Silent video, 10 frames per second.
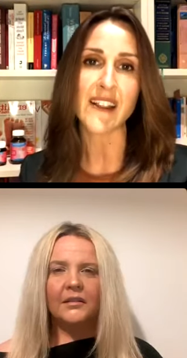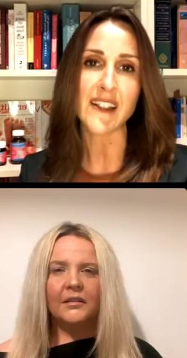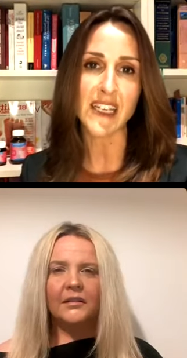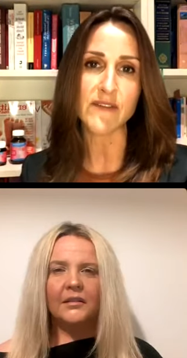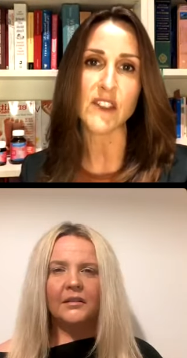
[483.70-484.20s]

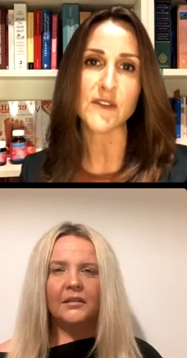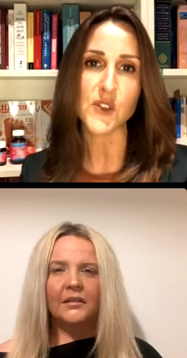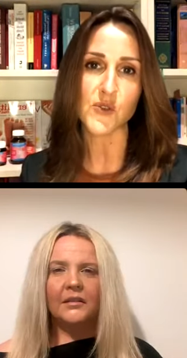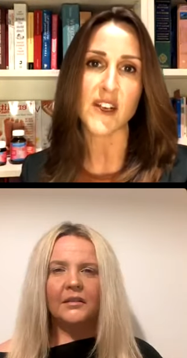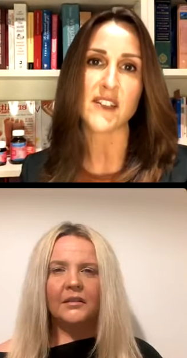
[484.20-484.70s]
Speaker 1: level of
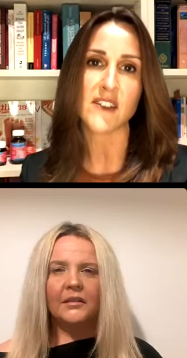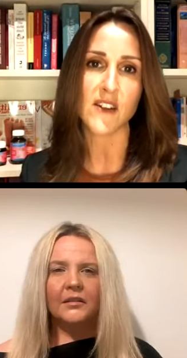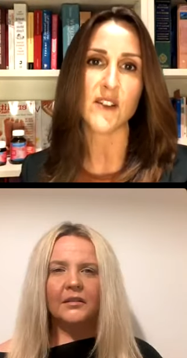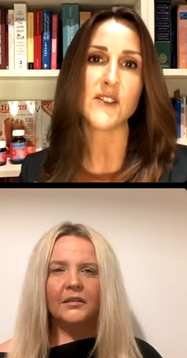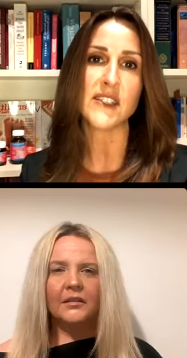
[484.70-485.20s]
stress and
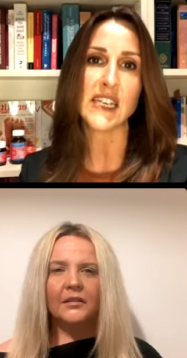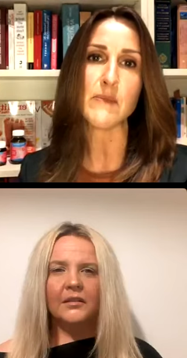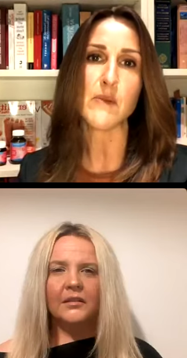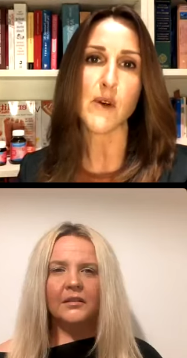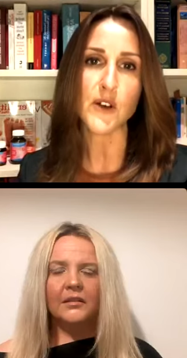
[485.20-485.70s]
those deep
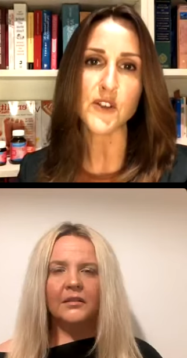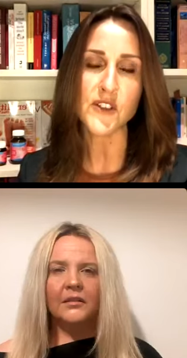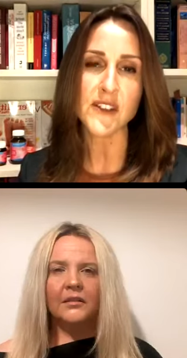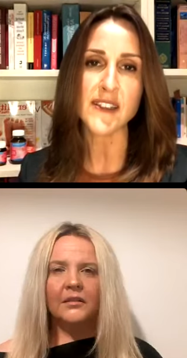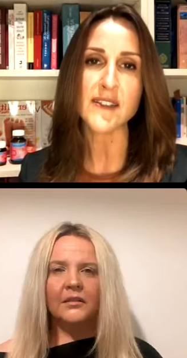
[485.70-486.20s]

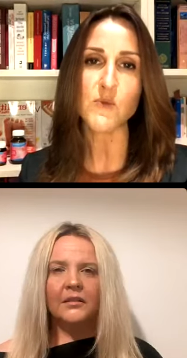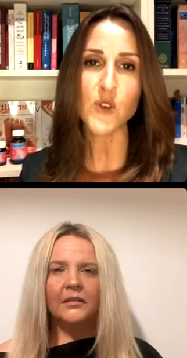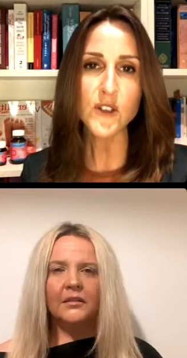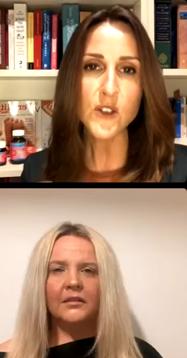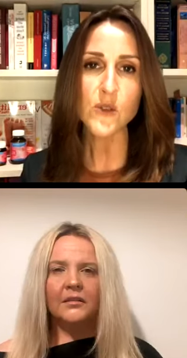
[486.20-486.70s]
emotions?
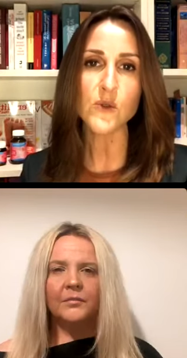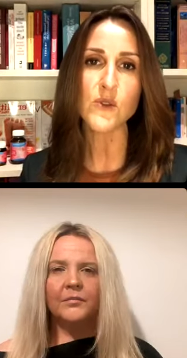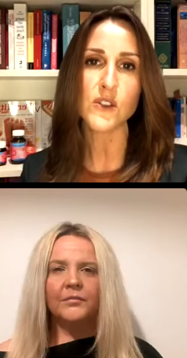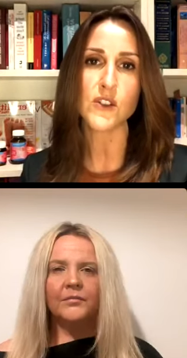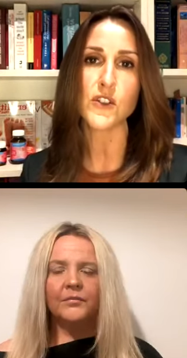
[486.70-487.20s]
What
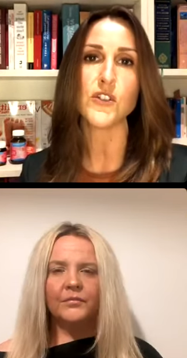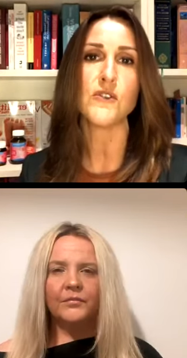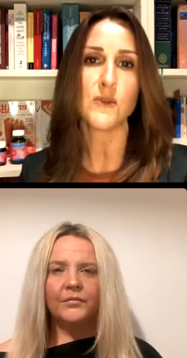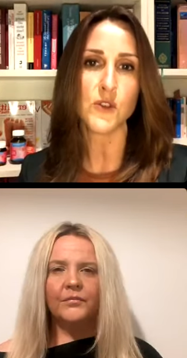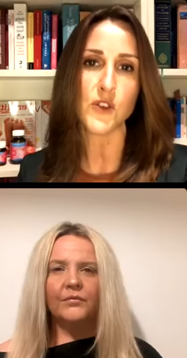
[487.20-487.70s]
tools do
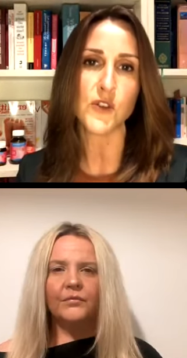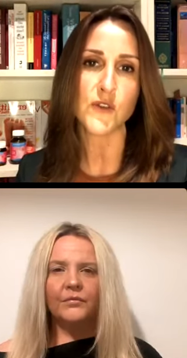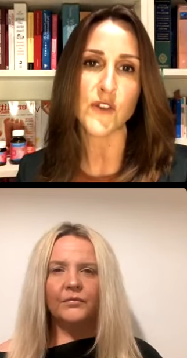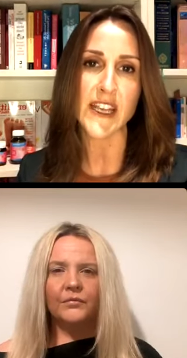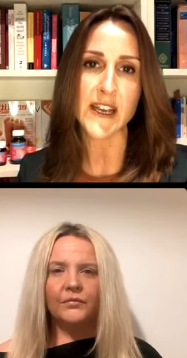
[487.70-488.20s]
you use
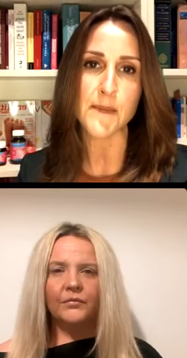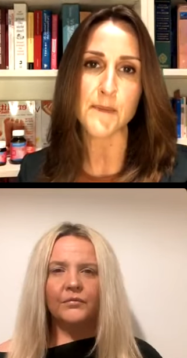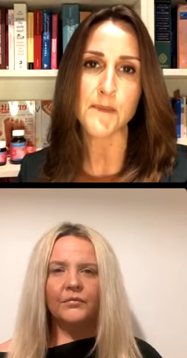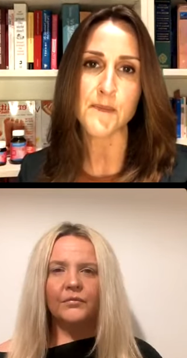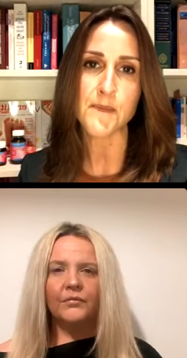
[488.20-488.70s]
for
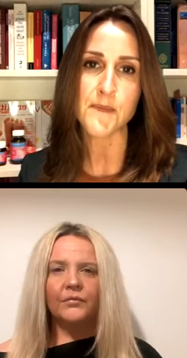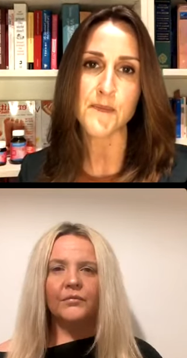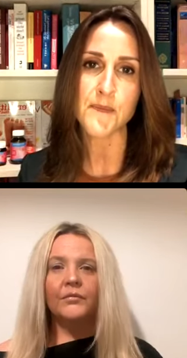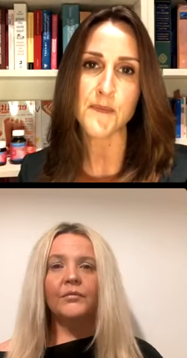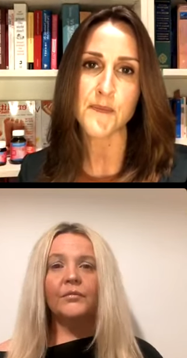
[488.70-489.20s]
them?
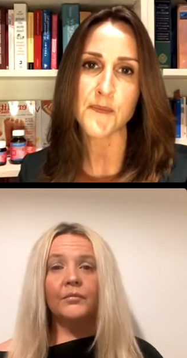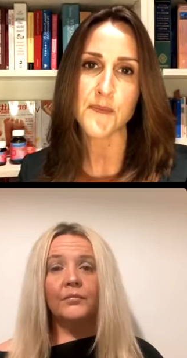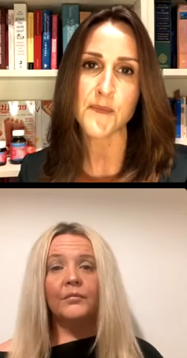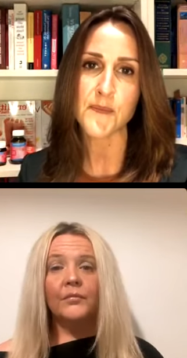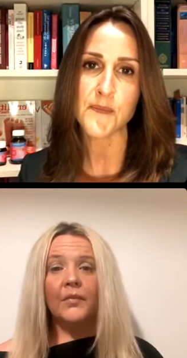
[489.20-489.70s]

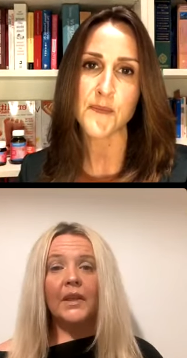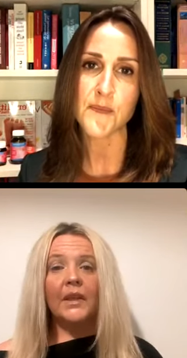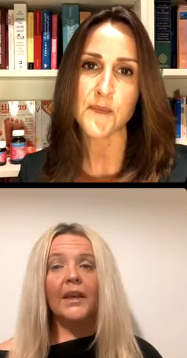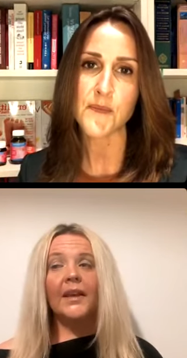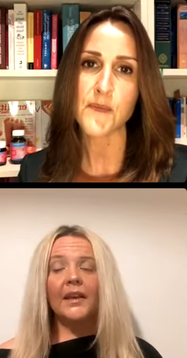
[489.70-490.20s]
Mm,
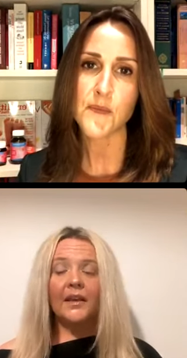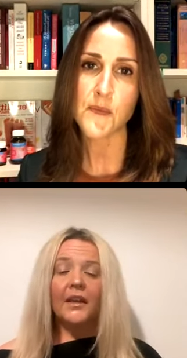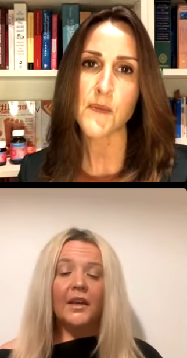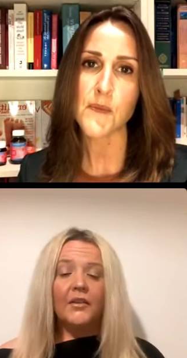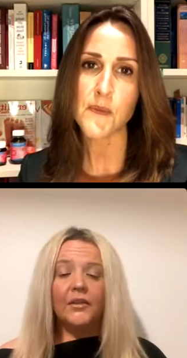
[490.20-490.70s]
Speaker 2: yeah,
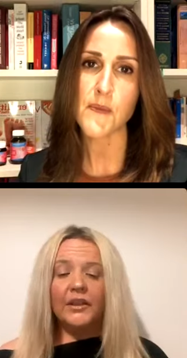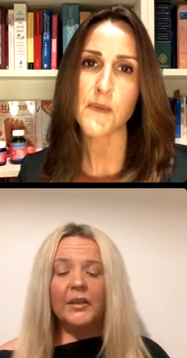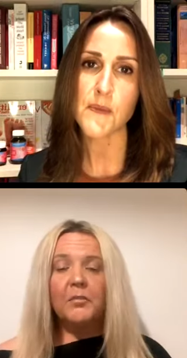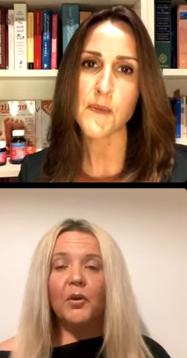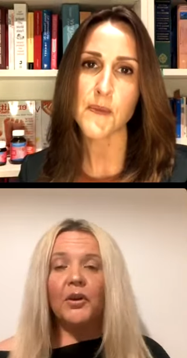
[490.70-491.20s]
really
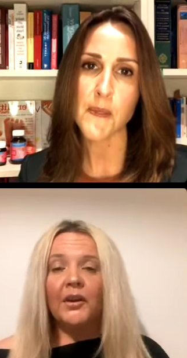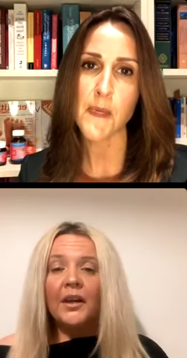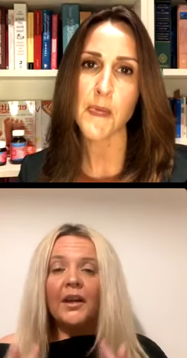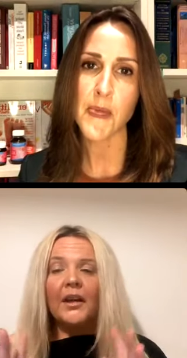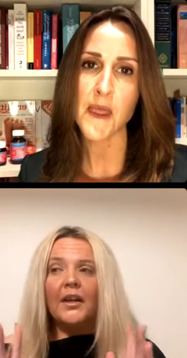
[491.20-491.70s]
important.
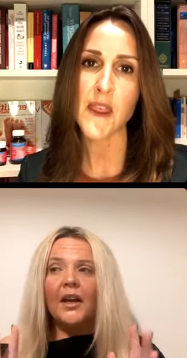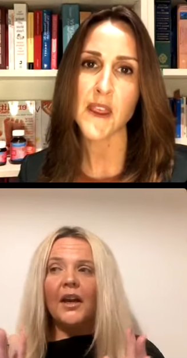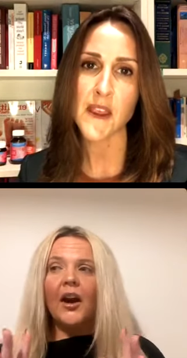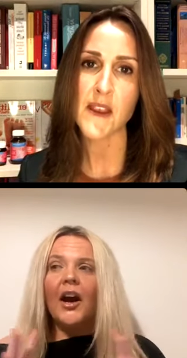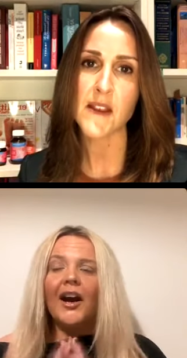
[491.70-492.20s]

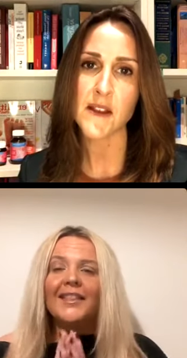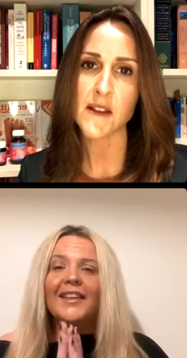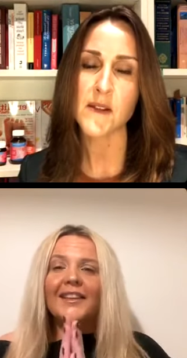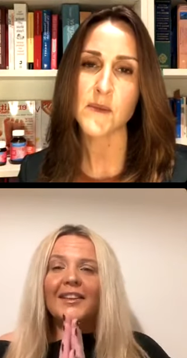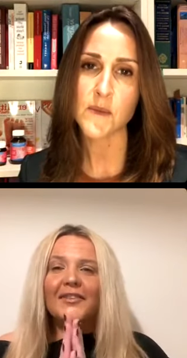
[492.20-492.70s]
I
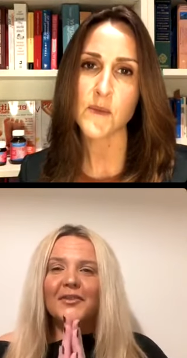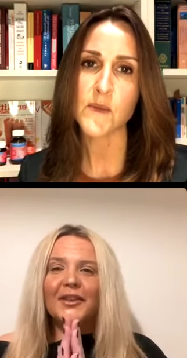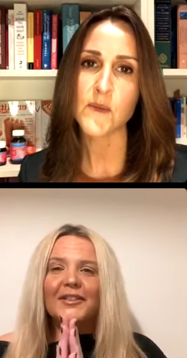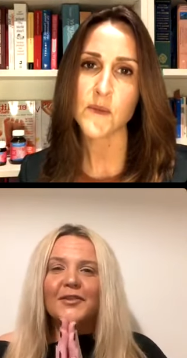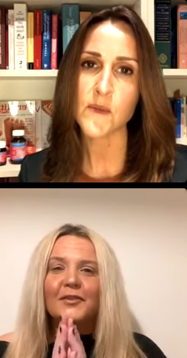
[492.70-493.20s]
think
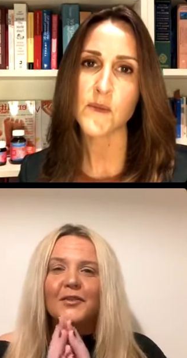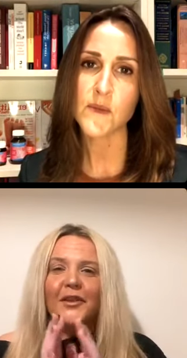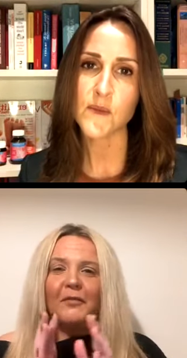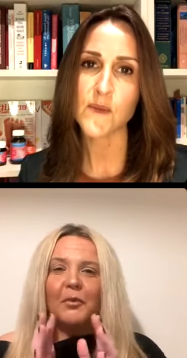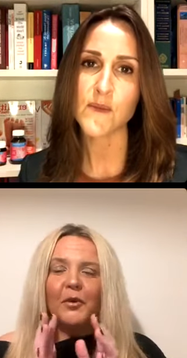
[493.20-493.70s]
stress is also
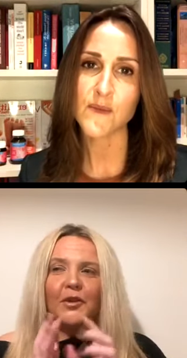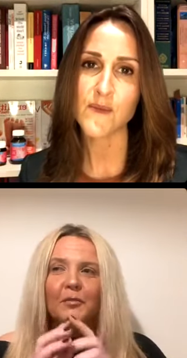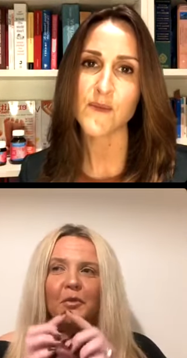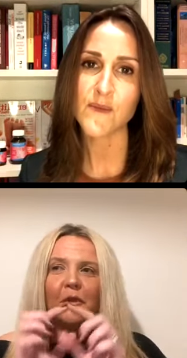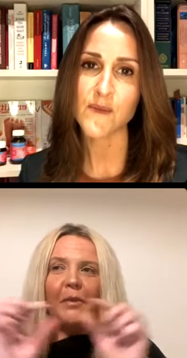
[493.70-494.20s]
important to
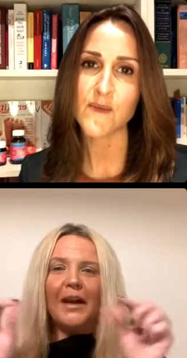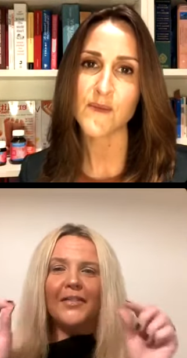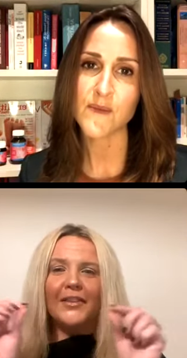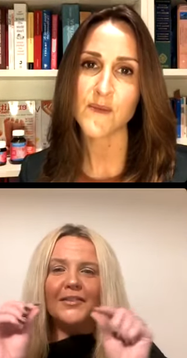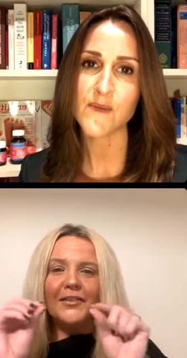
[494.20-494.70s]
pull apart.
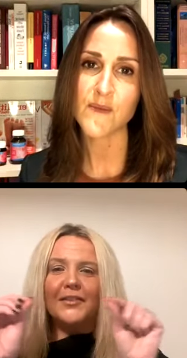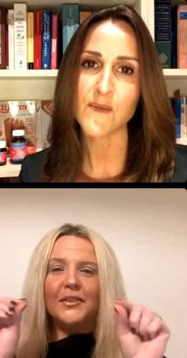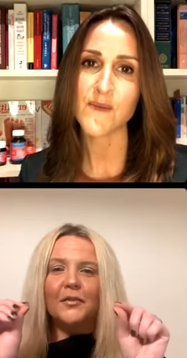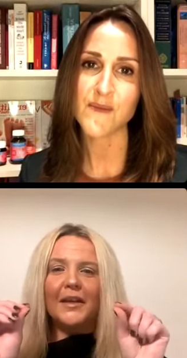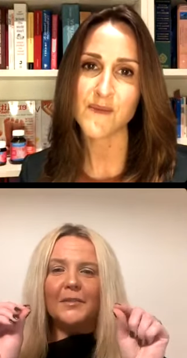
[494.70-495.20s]
There's the
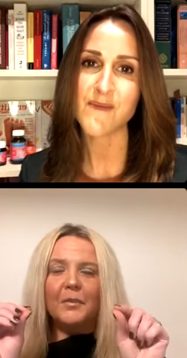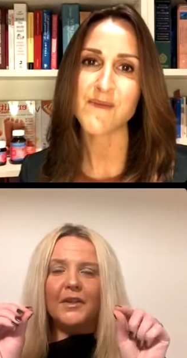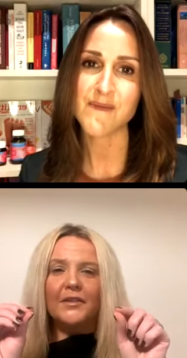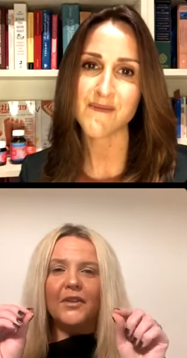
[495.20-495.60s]
two aspects of